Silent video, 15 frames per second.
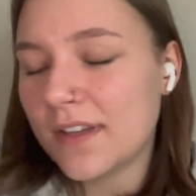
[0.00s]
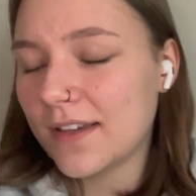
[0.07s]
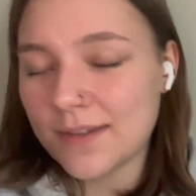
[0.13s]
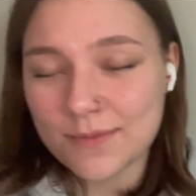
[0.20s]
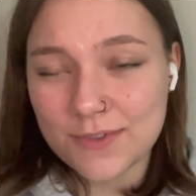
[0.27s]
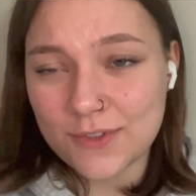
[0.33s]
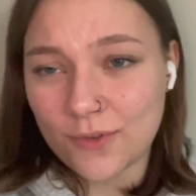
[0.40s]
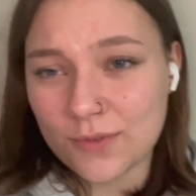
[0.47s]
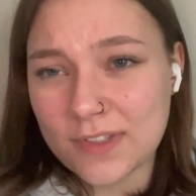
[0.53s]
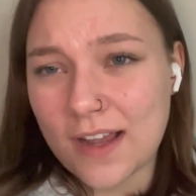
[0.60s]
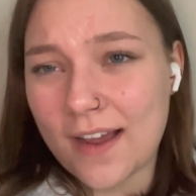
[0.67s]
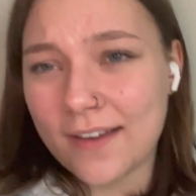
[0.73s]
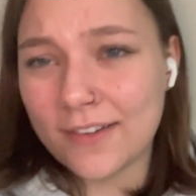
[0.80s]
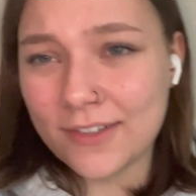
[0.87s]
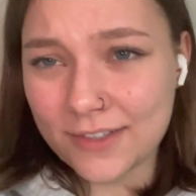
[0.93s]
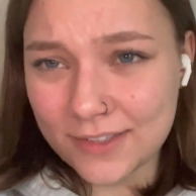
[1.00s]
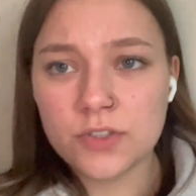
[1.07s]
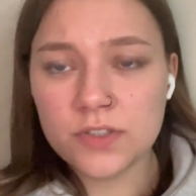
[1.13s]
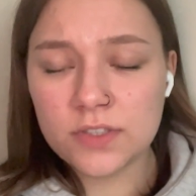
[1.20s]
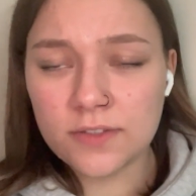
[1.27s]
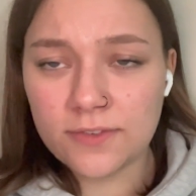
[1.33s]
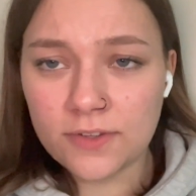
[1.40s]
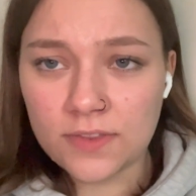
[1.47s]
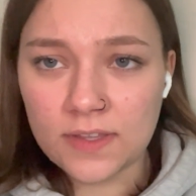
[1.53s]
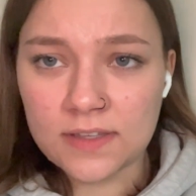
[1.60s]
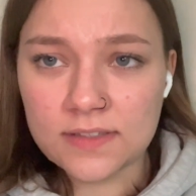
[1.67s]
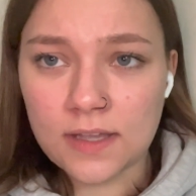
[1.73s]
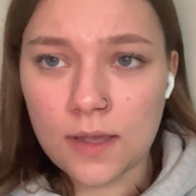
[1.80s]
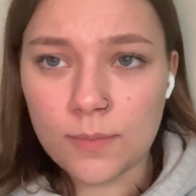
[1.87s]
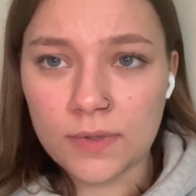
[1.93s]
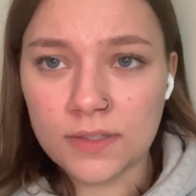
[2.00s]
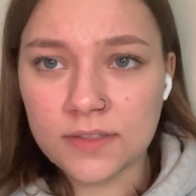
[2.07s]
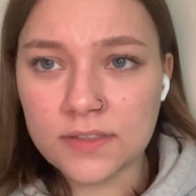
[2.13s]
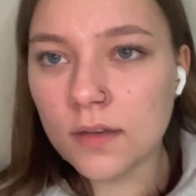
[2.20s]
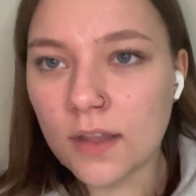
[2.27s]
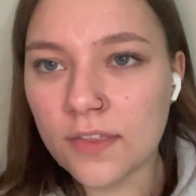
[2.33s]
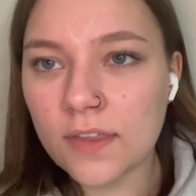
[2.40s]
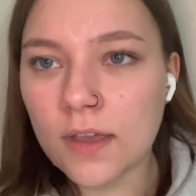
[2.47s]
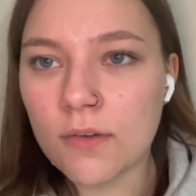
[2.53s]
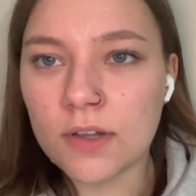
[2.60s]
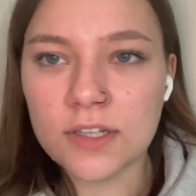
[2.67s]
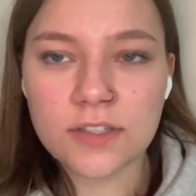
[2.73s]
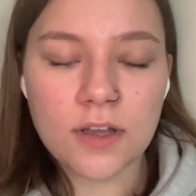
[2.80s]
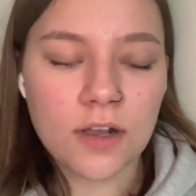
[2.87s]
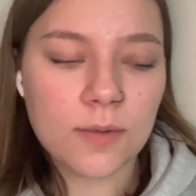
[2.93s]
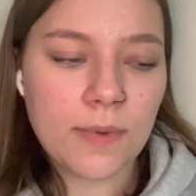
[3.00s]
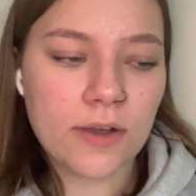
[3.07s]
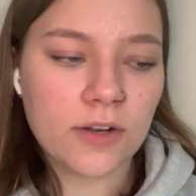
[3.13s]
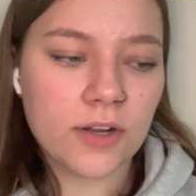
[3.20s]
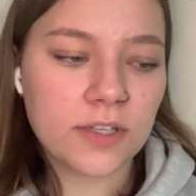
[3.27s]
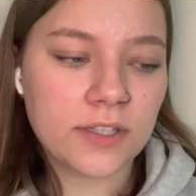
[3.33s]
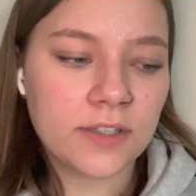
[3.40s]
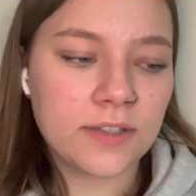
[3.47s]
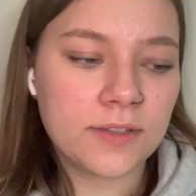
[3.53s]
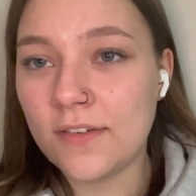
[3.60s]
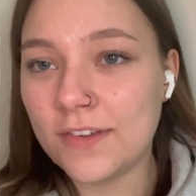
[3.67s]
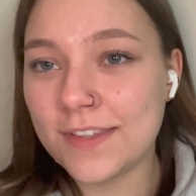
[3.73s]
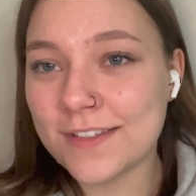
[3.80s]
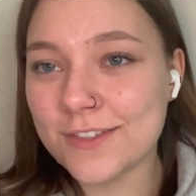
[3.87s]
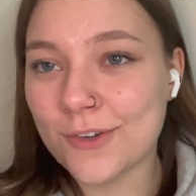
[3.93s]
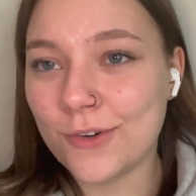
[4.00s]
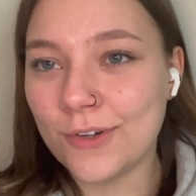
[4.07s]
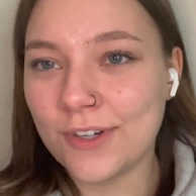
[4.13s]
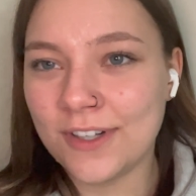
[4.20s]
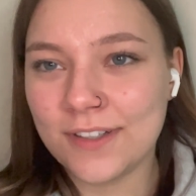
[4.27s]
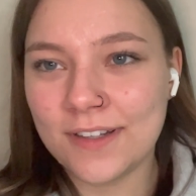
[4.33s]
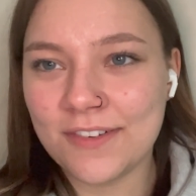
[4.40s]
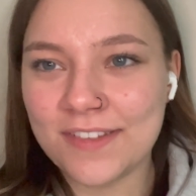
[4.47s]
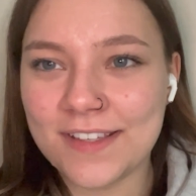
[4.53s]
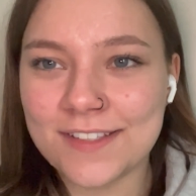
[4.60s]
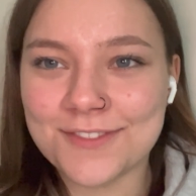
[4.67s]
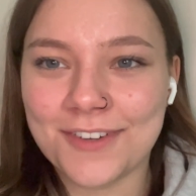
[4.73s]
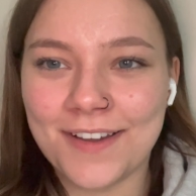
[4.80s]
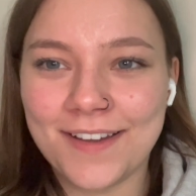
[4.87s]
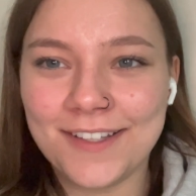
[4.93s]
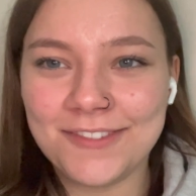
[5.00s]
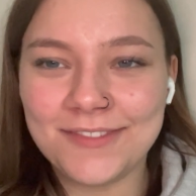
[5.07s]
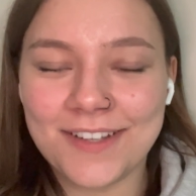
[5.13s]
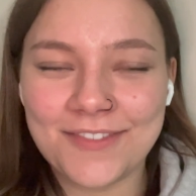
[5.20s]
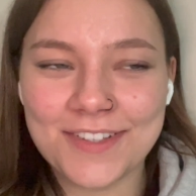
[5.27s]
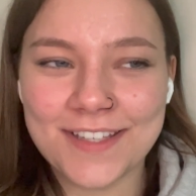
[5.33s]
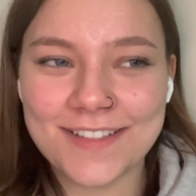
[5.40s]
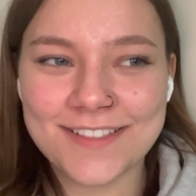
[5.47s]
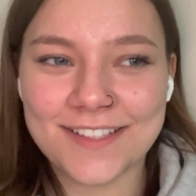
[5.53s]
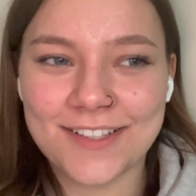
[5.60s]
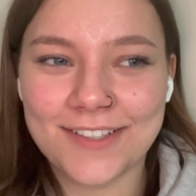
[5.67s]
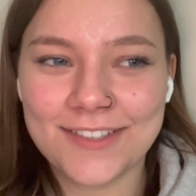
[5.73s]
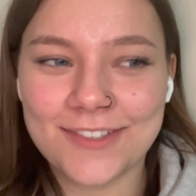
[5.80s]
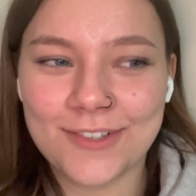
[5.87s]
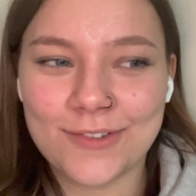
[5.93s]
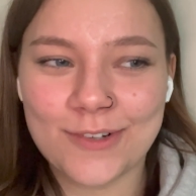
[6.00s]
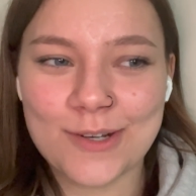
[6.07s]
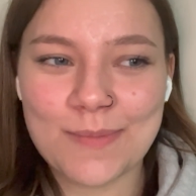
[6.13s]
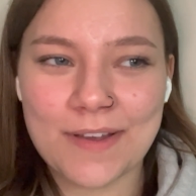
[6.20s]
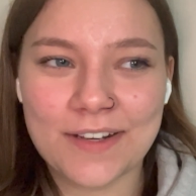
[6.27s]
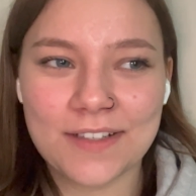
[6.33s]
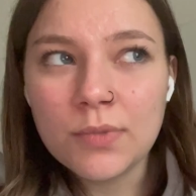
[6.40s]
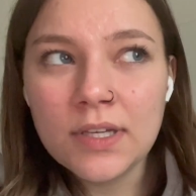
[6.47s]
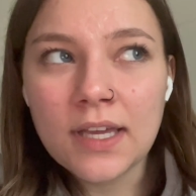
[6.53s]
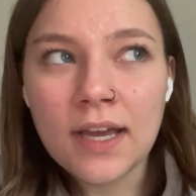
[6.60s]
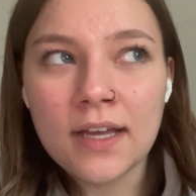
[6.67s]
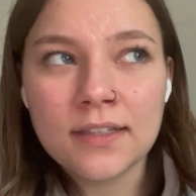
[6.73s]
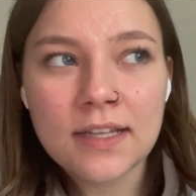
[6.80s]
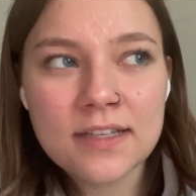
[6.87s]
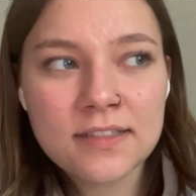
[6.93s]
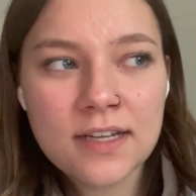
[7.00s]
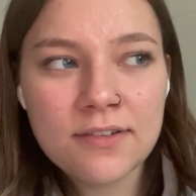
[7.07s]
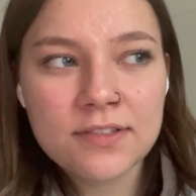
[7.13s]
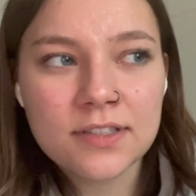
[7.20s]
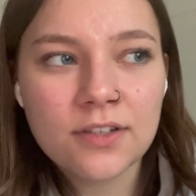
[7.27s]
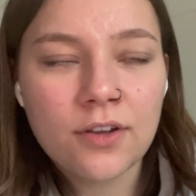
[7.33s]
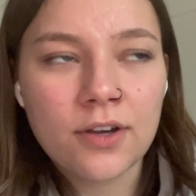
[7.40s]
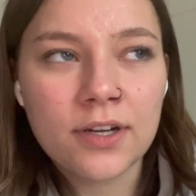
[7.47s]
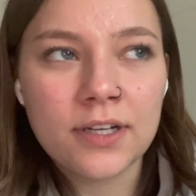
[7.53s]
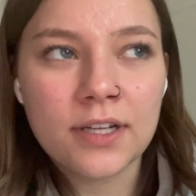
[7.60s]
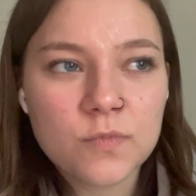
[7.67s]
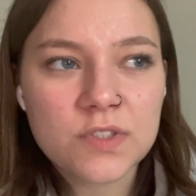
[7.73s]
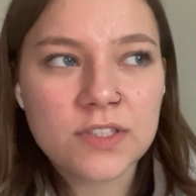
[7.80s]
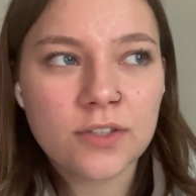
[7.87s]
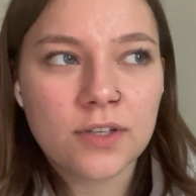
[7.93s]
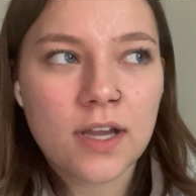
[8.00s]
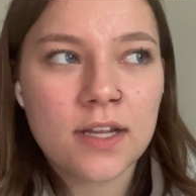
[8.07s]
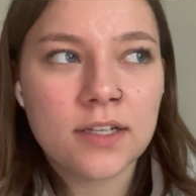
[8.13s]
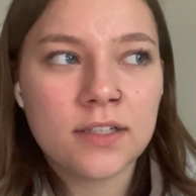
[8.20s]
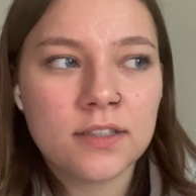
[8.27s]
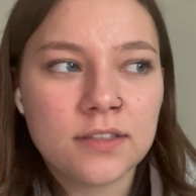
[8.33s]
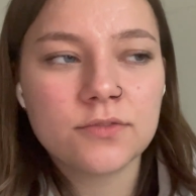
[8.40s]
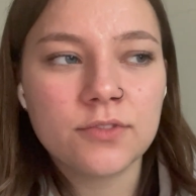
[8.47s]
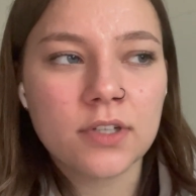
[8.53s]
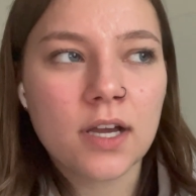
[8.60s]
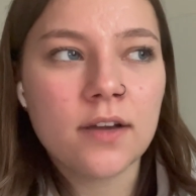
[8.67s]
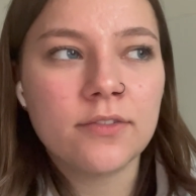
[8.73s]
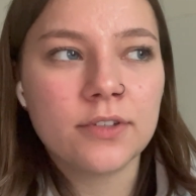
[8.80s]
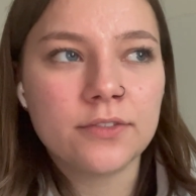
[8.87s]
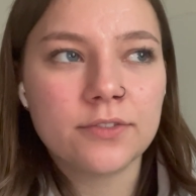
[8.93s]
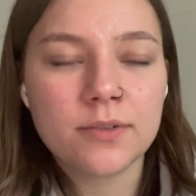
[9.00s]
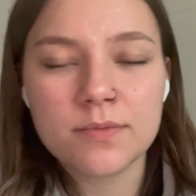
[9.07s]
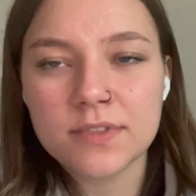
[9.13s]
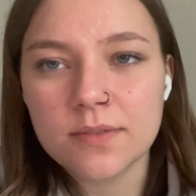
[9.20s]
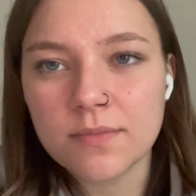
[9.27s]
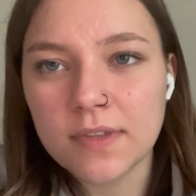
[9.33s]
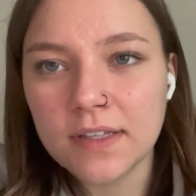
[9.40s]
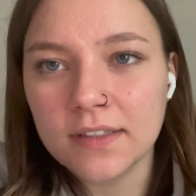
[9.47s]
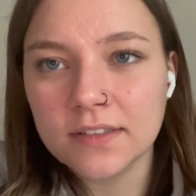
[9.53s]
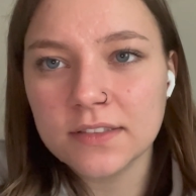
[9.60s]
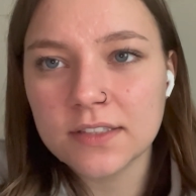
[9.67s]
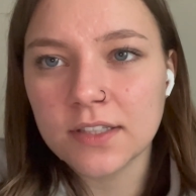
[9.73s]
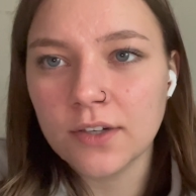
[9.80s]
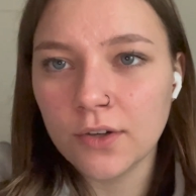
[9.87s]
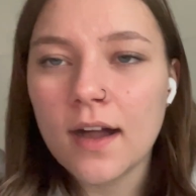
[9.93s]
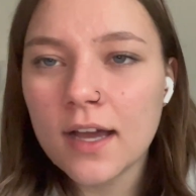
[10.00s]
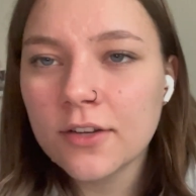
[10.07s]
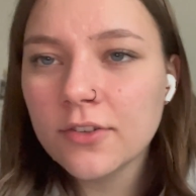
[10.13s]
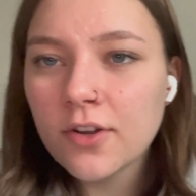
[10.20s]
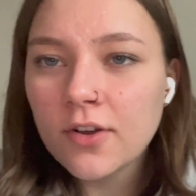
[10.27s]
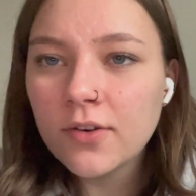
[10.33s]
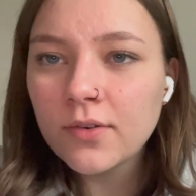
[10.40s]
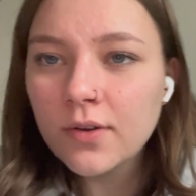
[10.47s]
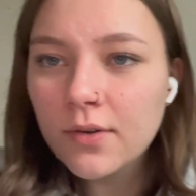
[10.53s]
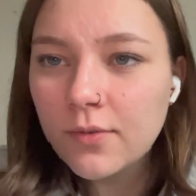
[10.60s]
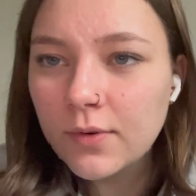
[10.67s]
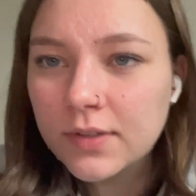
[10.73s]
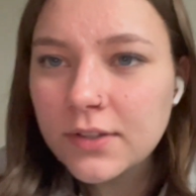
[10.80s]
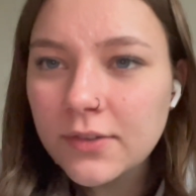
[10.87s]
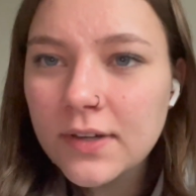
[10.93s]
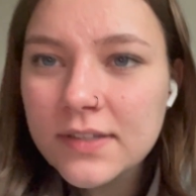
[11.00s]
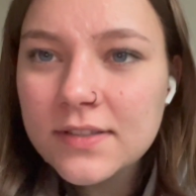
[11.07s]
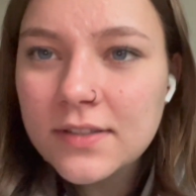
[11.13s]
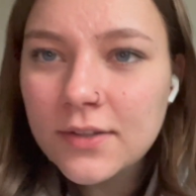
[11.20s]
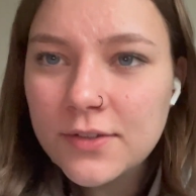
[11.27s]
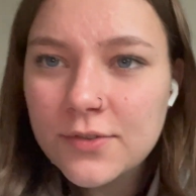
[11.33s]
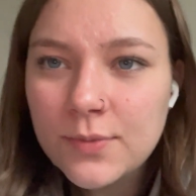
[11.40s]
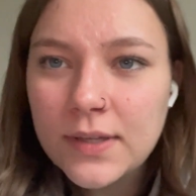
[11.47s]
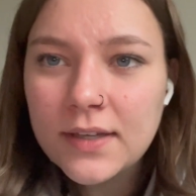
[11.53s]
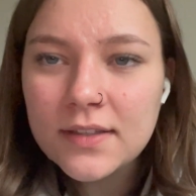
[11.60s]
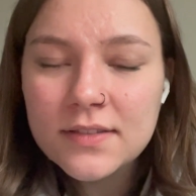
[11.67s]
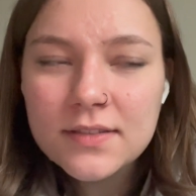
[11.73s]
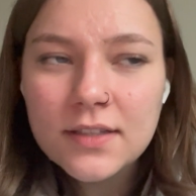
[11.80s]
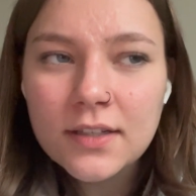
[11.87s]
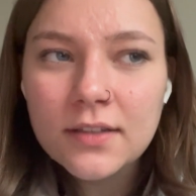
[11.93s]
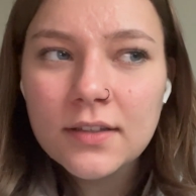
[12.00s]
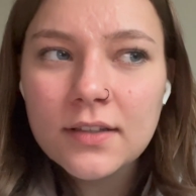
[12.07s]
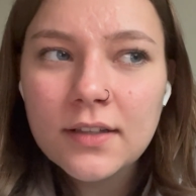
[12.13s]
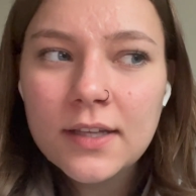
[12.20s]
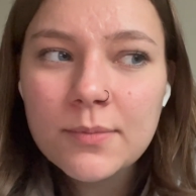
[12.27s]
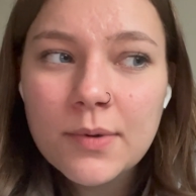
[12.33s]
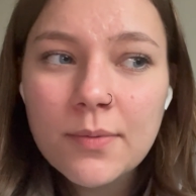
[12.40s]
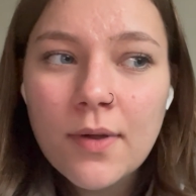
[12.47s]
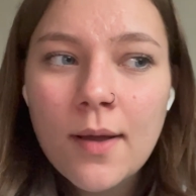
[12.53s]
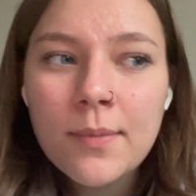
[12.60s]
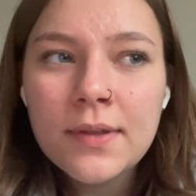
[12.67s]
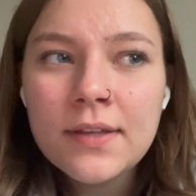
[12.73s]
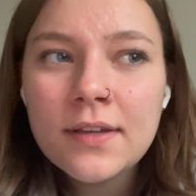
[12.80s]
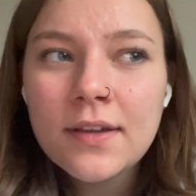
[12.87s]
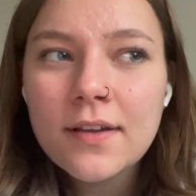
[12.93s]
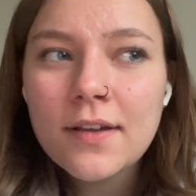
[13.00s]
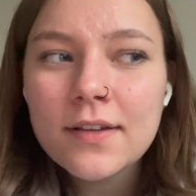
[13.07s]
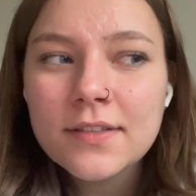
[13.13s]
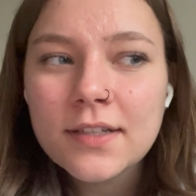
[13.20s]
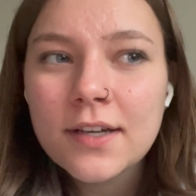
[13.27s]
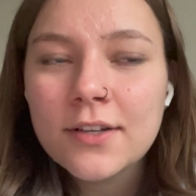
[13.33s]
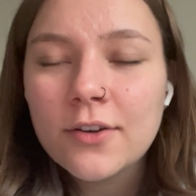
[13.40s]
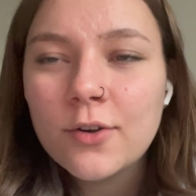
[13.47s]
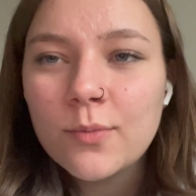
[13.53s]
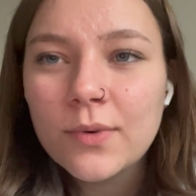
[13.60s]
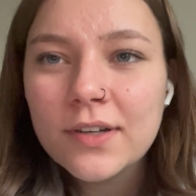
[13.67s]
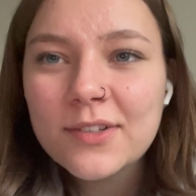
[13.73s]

I'm so tired. Just a few things happened. Nothing I want to talk about on here. Everything's cool. Everything's fine. Everything's good. Don't worry about yeah, last night was a little hard. still kind of recovering from some things. So I don't know what the rest of this weekend's going to look like, but probably a ton of homework